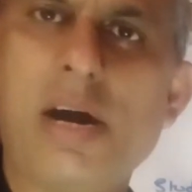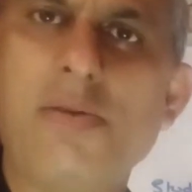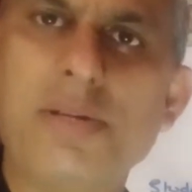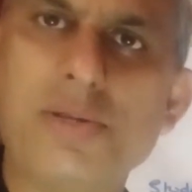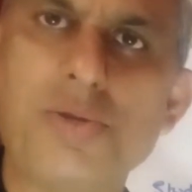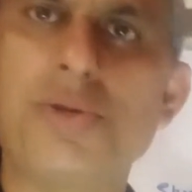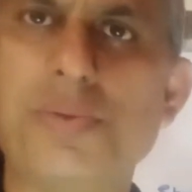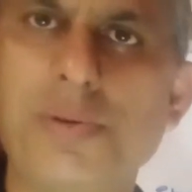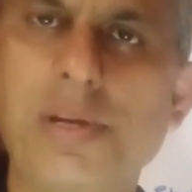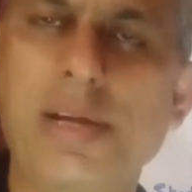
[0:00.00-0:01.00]
how it is
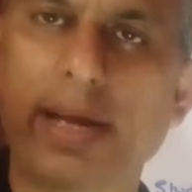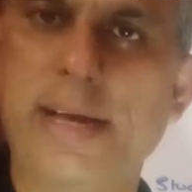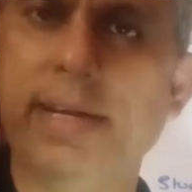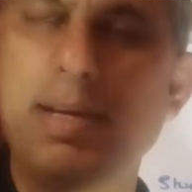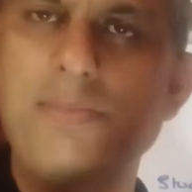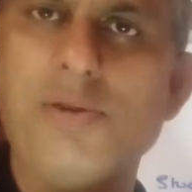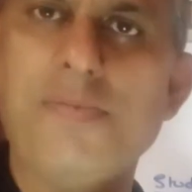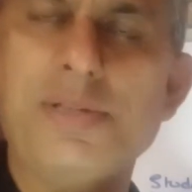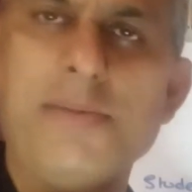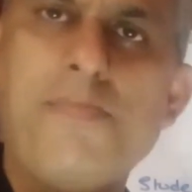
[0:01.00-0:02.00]
useful in terms
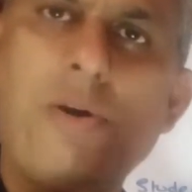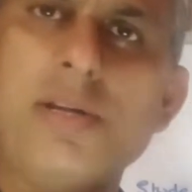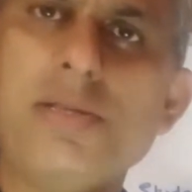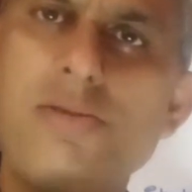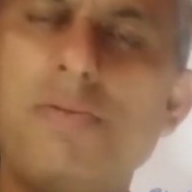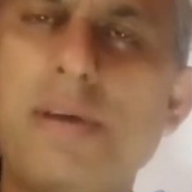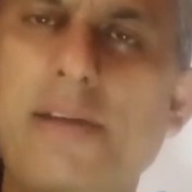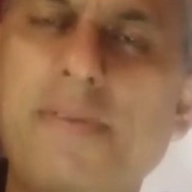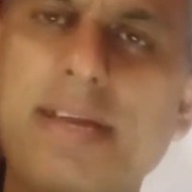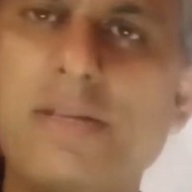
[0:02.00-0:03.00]
of its importance to
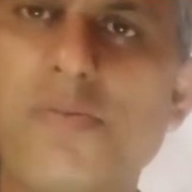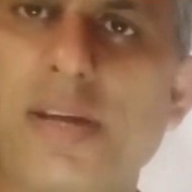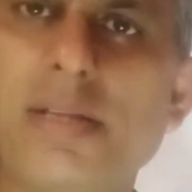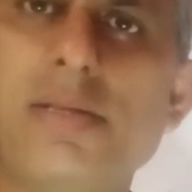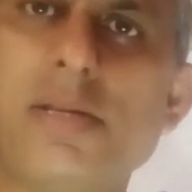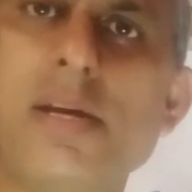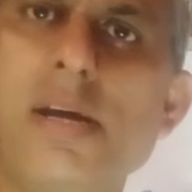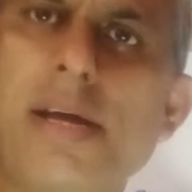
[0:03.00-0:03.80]
in various fields.